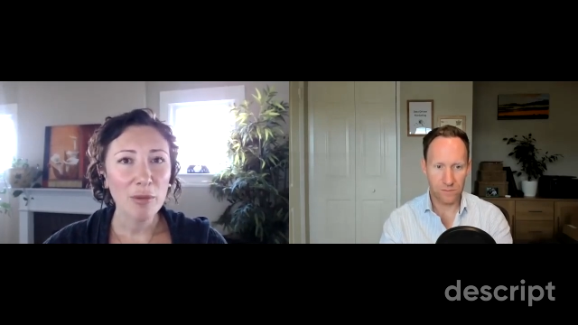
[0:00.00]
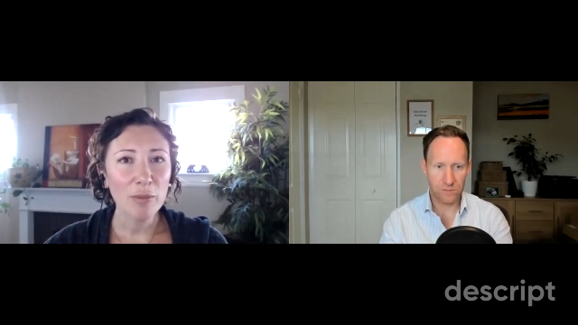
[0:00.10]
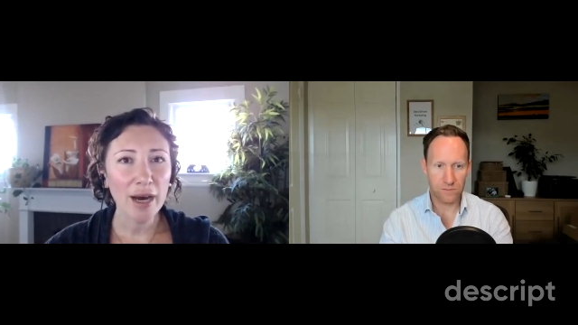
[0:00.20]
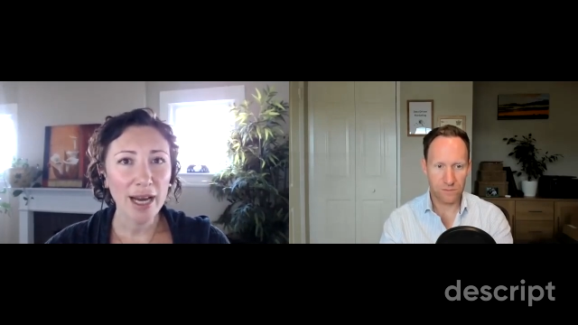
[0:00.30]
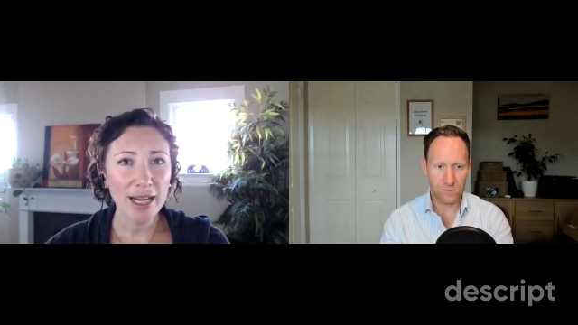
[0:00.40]

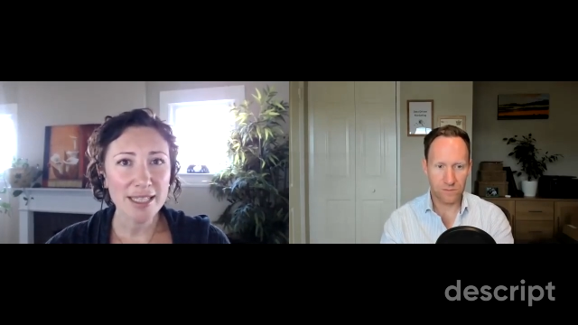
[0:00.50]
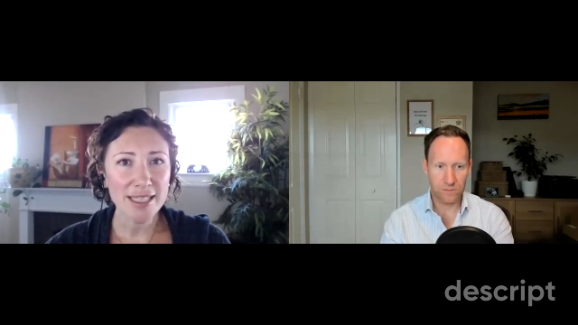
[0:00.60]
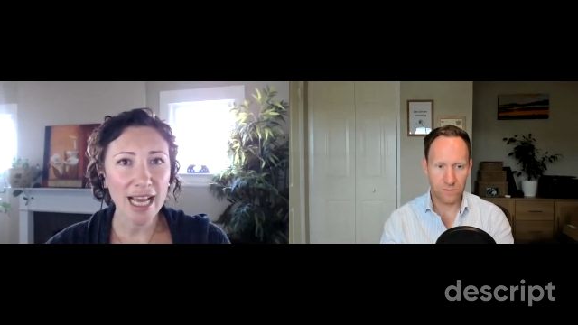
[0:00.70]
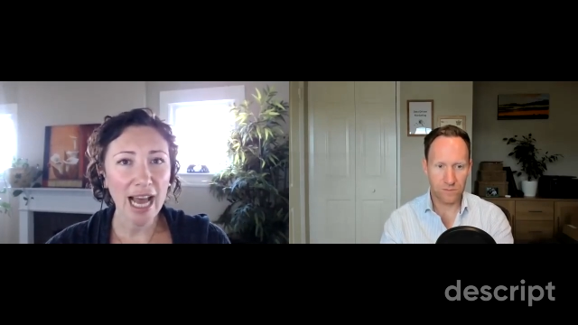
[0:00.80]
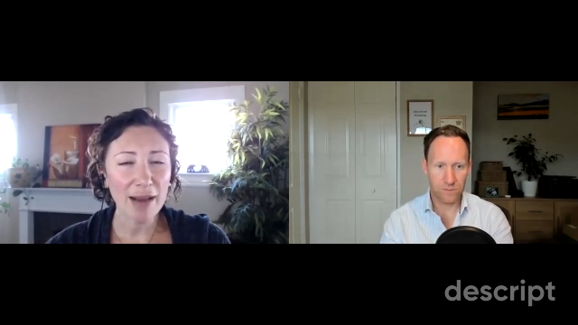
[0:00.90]

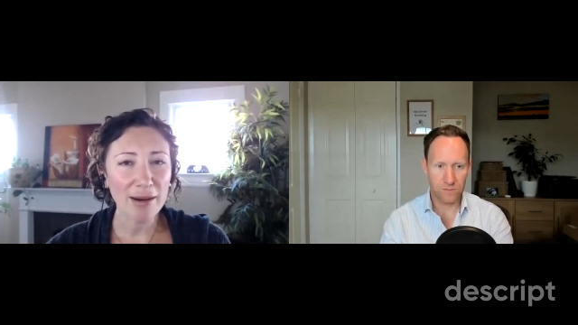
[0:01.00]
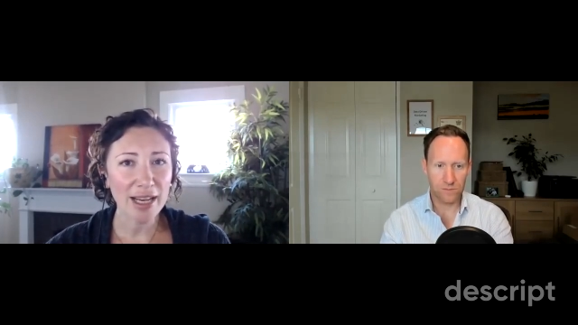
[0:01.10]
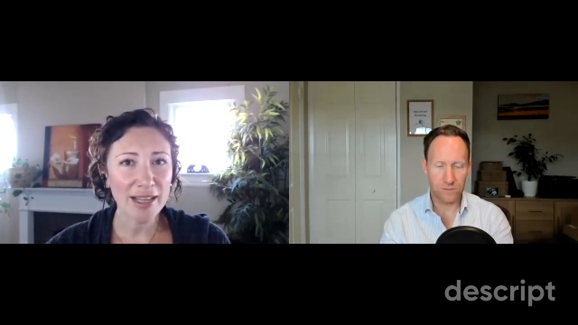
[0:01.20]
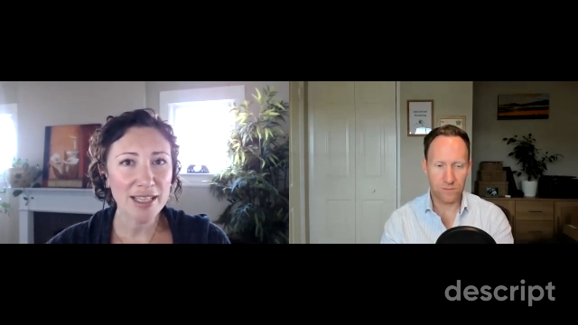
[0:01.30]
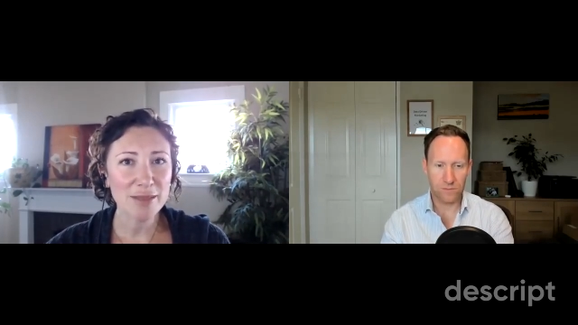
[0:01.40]
Speaker 1: But uh,
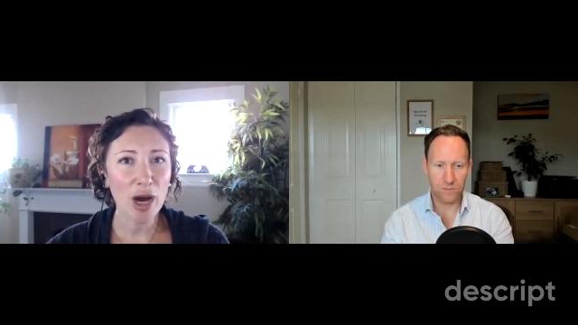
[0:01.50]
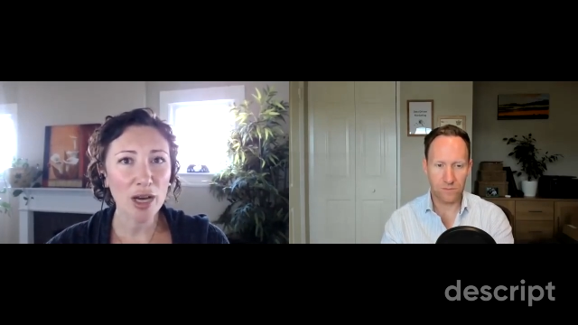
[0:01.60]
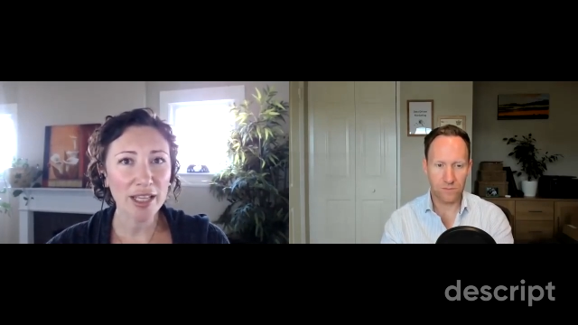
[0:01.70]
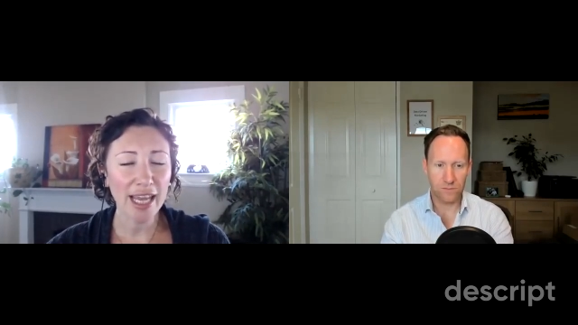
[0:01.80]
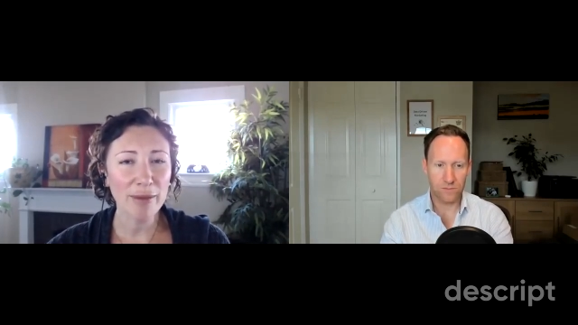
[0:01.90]
kind of this
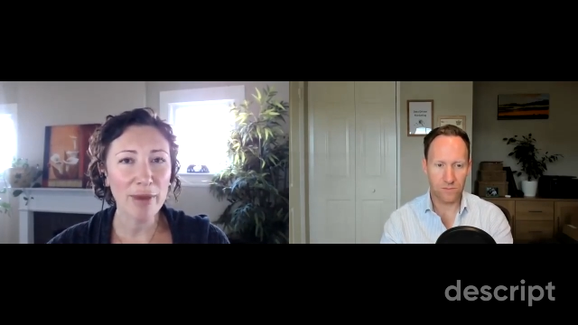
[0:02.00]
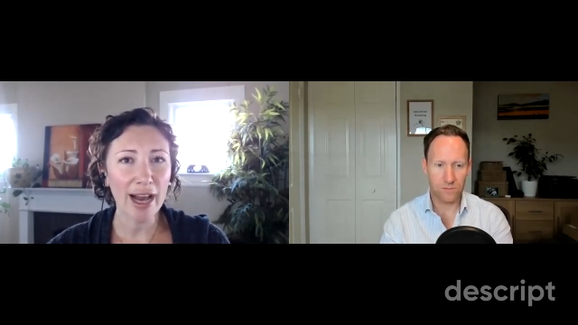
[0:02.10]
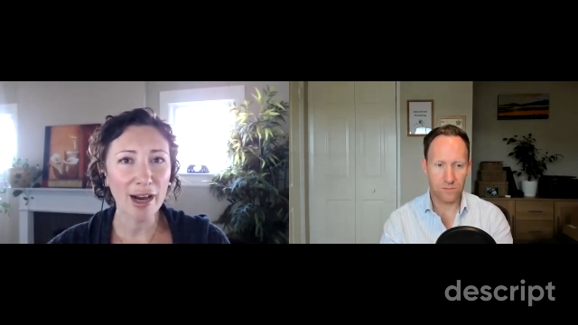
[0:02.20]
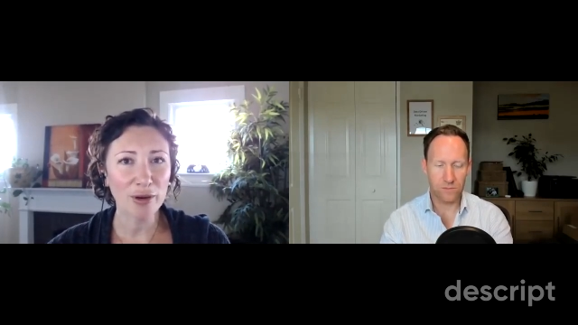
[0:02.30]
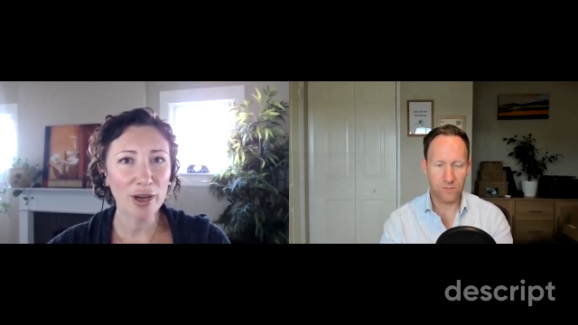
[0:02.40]
model came
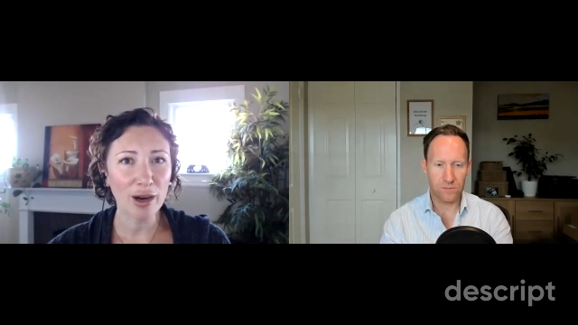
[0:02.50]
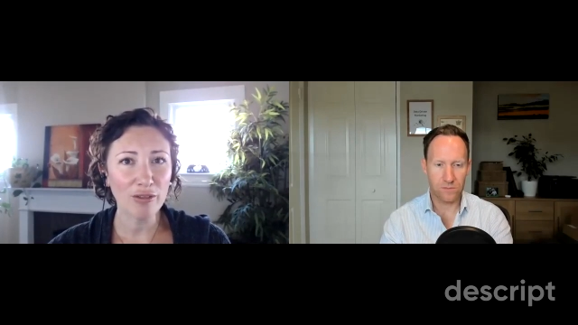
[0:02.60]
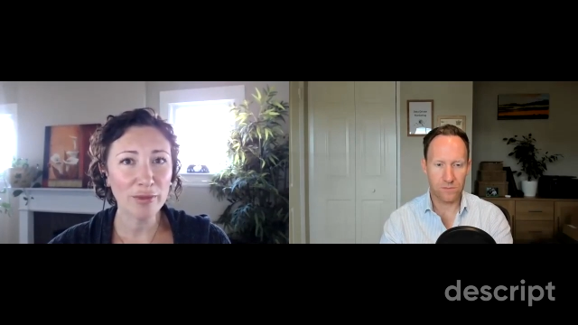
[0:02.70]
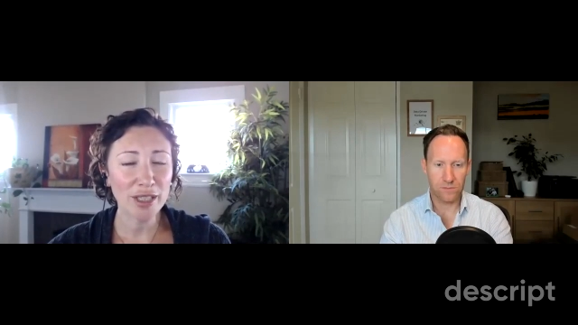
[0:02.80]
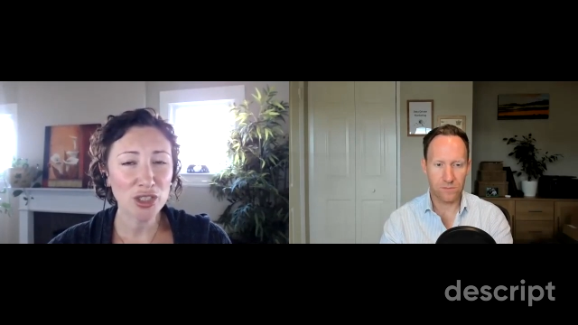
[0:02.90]
out
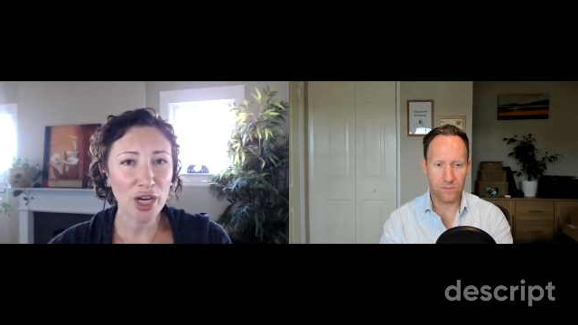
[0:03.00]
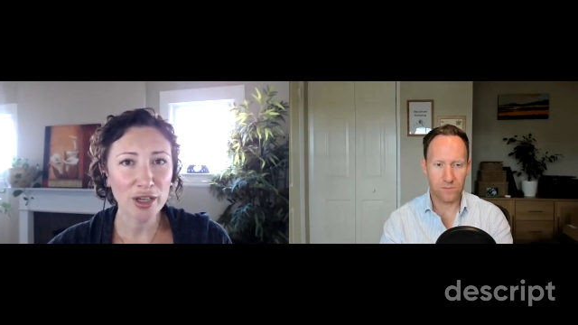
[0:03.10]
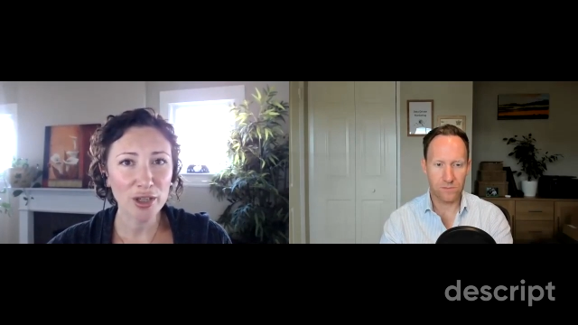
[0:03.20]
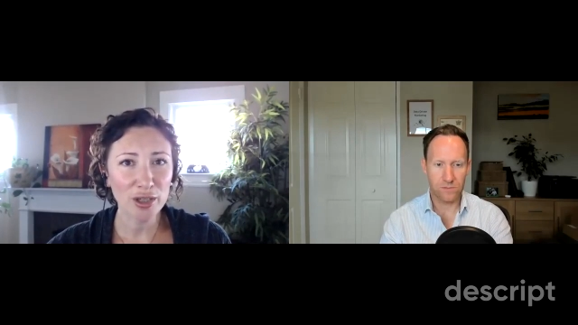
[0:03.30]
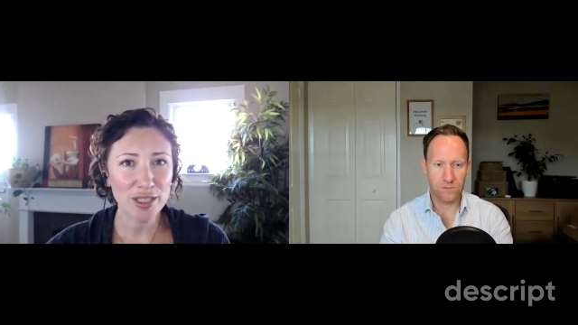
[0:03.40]
of me trying
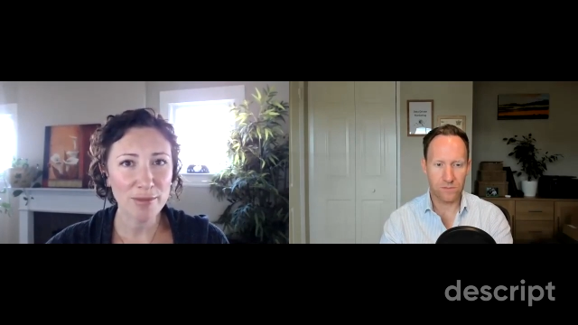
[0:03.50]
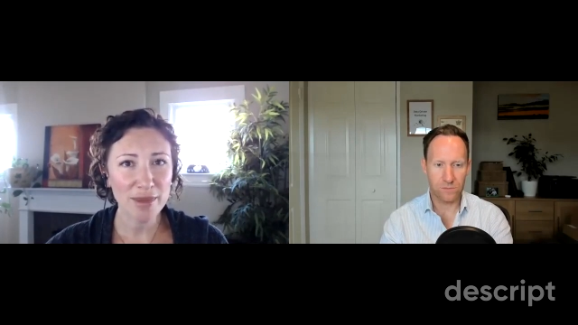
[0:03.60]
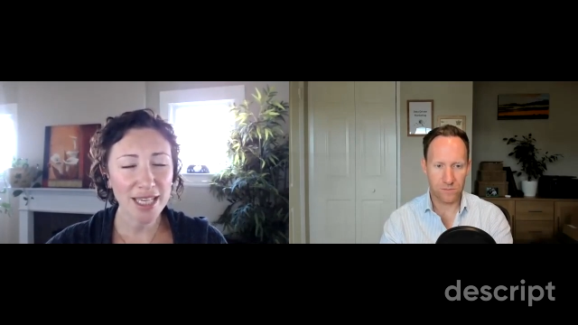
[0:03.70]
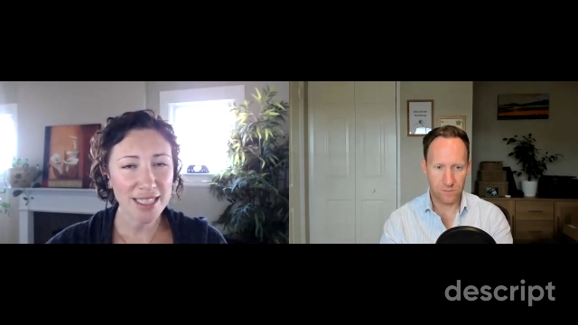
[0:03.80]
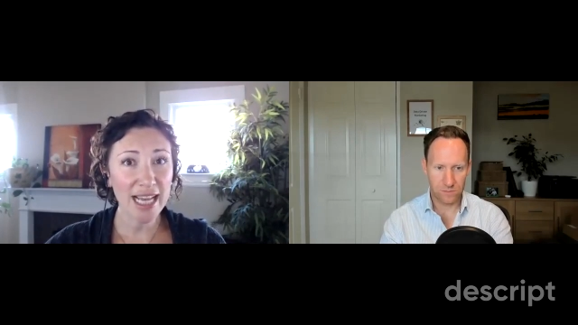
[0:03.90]
to learn some
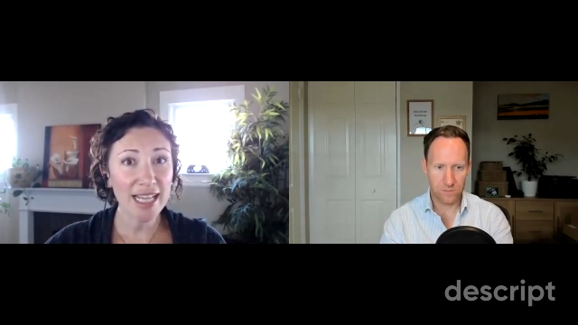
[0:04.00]
things